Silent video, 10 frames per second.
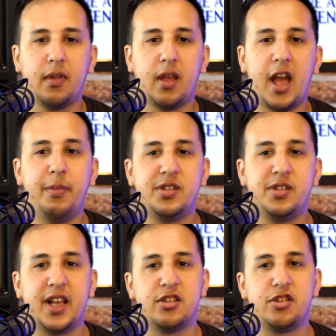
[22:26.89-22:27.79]
able to
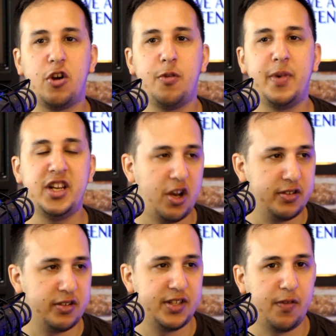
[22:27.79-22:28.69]
get so many
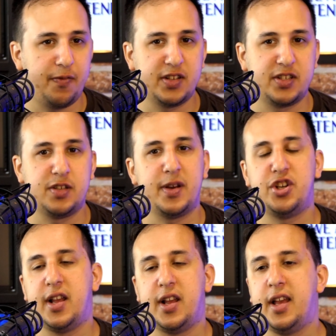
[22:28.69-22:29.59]
chances off us,
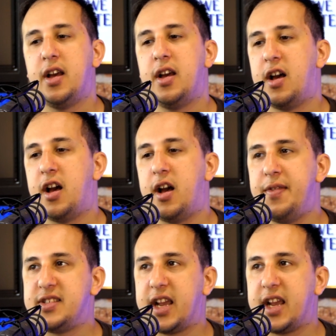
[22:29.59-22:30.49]
especially uh, in the
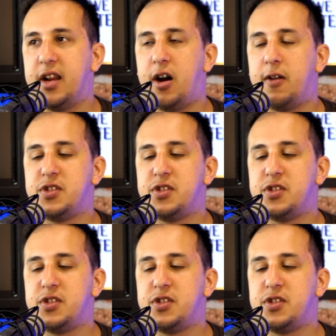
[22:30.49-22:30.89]
second half.